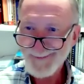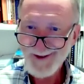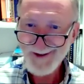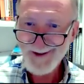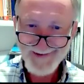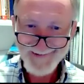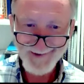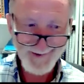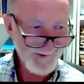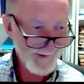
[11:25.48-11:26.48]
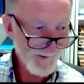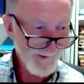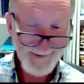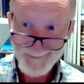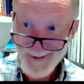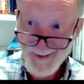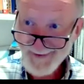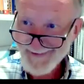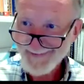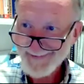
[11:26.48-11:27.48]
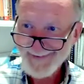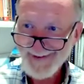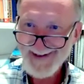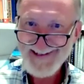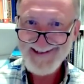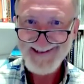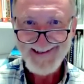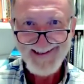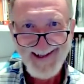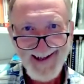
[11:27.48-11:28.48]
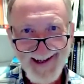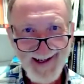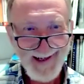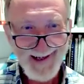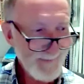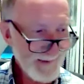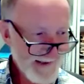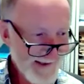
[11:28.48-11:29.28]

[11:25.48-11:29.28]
about being sued and all the rest, remember this is the States, maybe